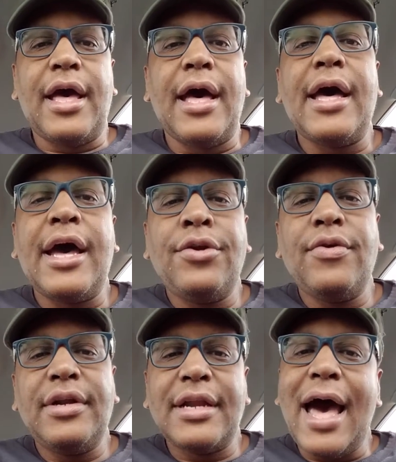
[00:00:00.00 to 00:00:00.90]

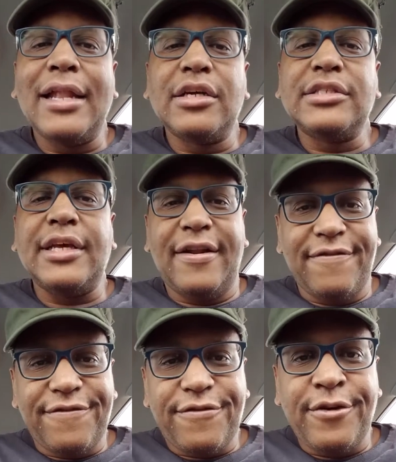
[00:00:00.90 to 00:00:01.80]
$100
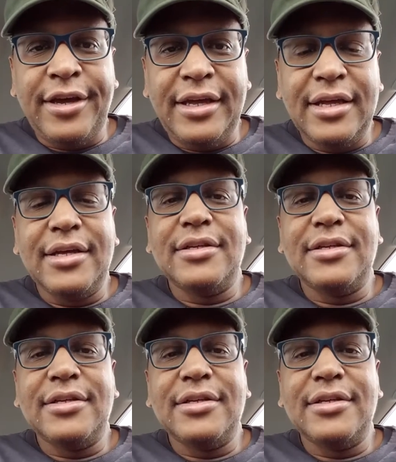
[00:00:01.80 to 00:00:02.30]
in free